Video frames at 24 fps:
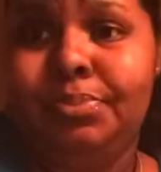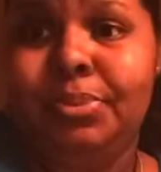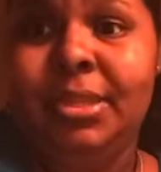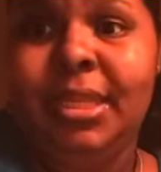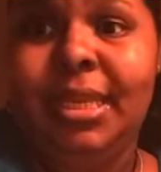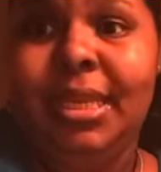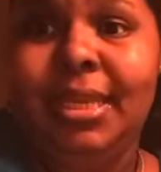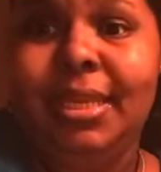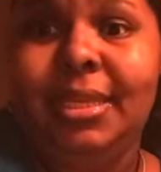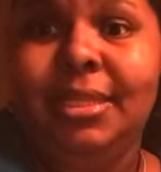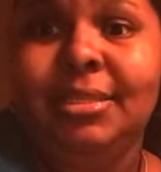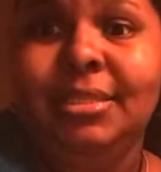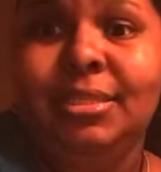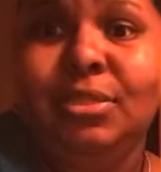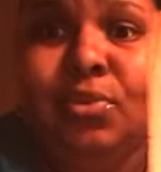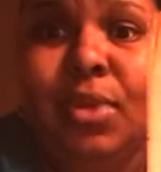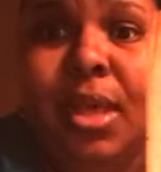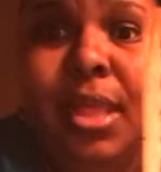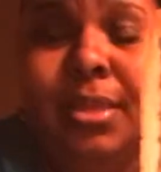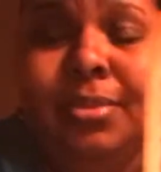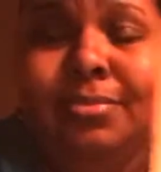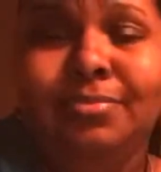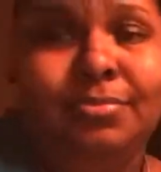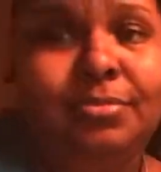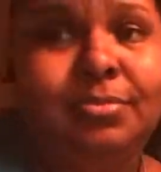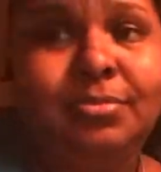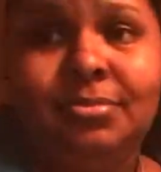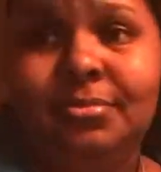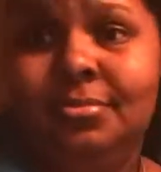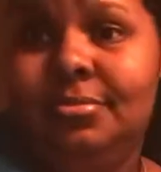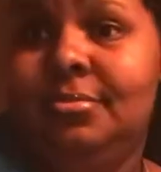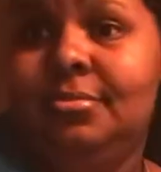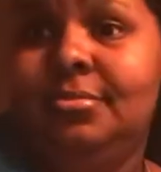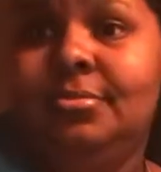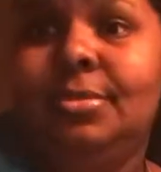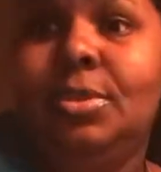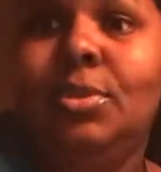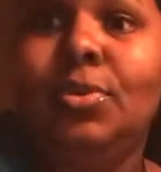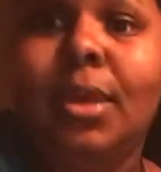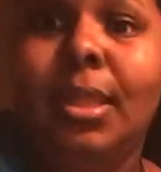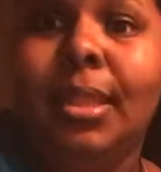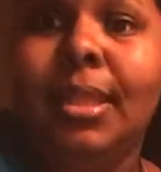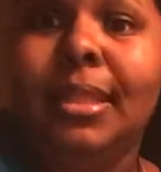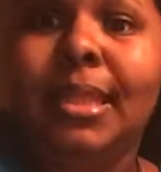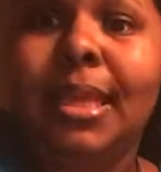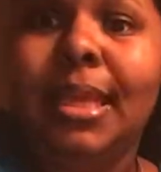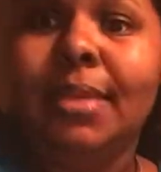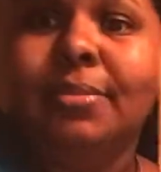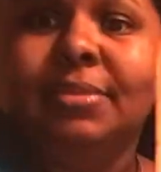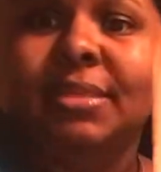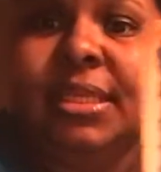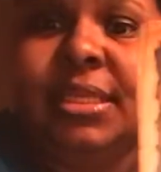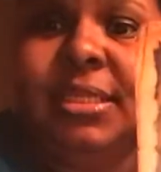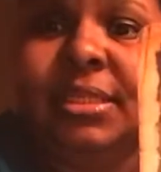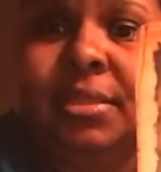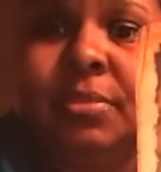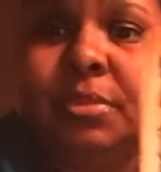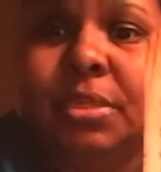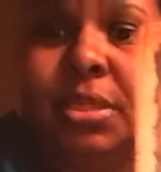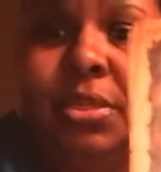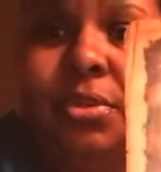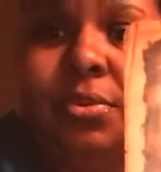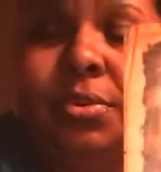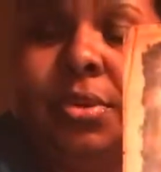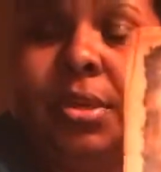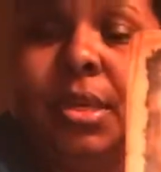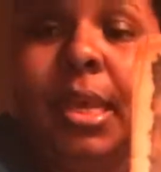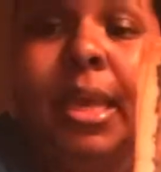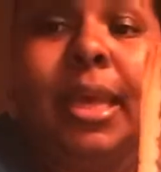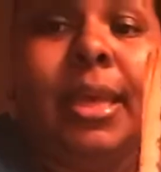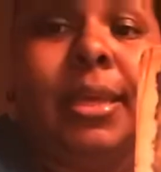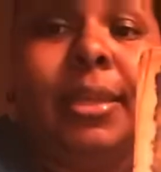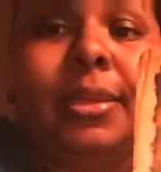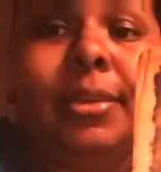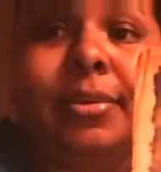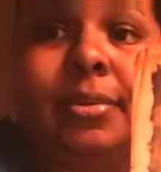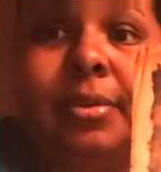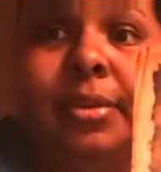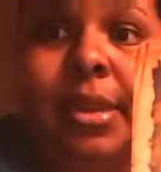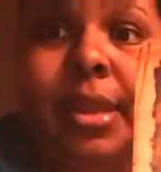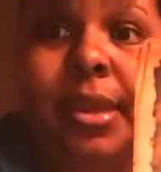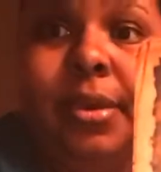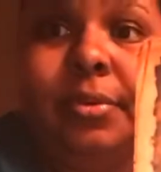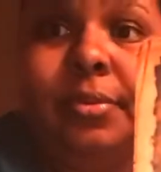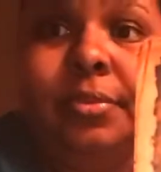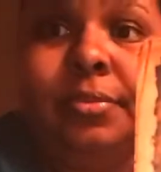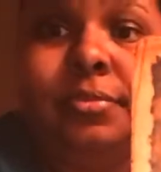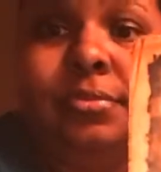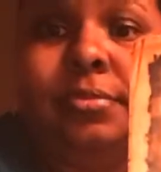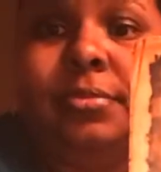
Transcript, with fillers: please, do I do I look like I'm saying something to you? No.